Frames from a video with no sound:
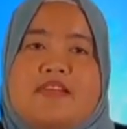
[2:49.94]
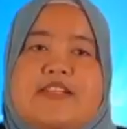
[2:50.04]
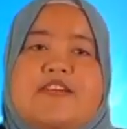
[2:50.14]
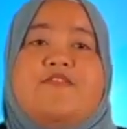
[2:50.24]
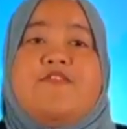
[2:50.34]

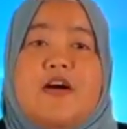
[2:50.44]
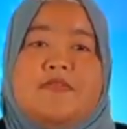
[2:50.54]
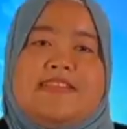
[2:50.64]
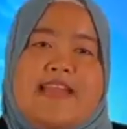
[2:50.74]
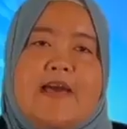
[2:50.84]
The
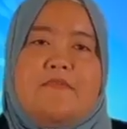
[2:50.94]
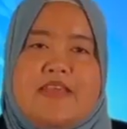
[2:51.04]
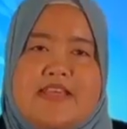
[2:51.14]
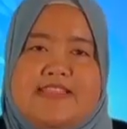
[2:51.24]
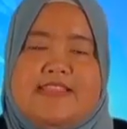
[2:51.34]
fourth step
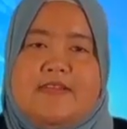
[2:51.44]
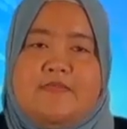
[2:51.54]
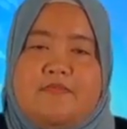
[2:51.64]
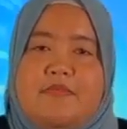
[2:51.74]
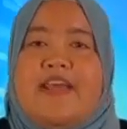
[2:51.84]
is
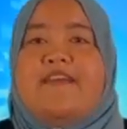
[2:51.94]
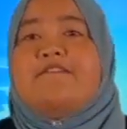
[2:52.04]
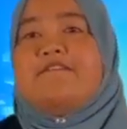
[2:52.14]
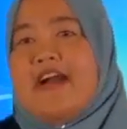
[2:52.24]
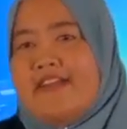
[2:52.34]
play
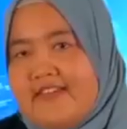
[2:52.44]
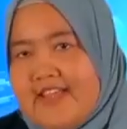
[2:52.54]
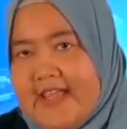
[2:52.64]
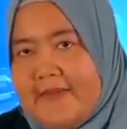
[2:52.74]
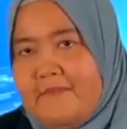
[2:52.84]
fun
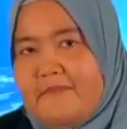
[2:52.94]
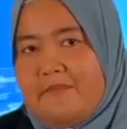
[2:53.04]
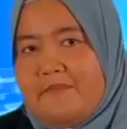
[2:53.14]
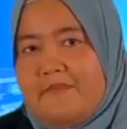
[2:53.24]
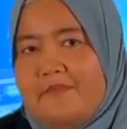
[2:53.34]
game.
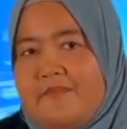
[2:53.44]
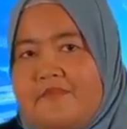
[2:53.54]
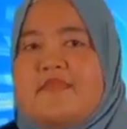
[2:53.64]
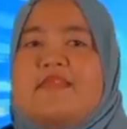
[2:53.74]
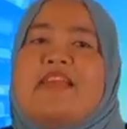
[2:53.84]

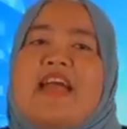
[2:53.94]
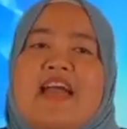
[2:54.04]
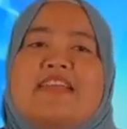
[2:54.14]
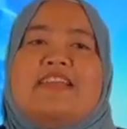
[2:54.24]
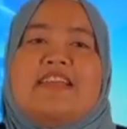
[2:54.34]

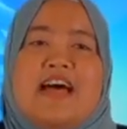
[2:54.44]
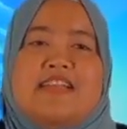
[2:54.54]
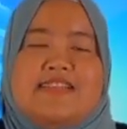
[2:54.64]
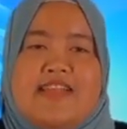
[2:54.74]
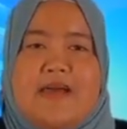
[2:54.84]
And the
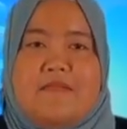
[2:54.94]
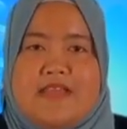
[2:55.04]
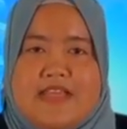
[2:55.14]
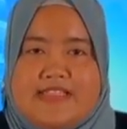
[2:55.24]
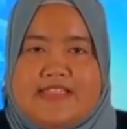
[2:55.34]
last step
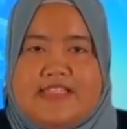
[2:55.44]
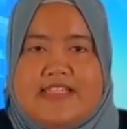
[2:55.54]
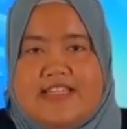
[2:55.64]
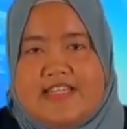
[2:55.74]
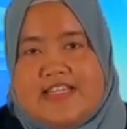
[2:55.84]
is
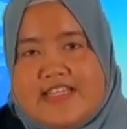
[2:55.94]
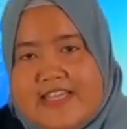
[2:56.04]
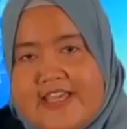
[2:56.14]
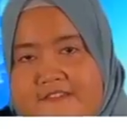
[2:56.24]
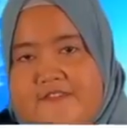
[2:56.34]

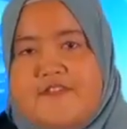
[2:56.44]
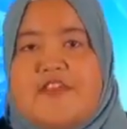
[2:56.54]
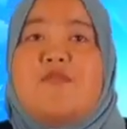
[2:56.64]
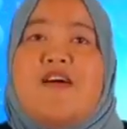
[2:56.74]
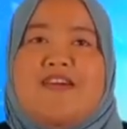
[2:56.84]
give
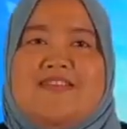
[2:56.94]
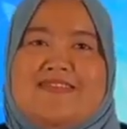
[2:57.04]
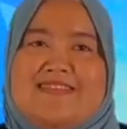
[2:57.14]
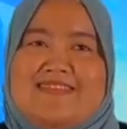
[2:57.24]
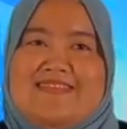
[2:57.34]

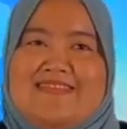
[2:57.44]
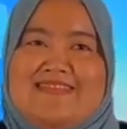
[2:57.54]
rewards.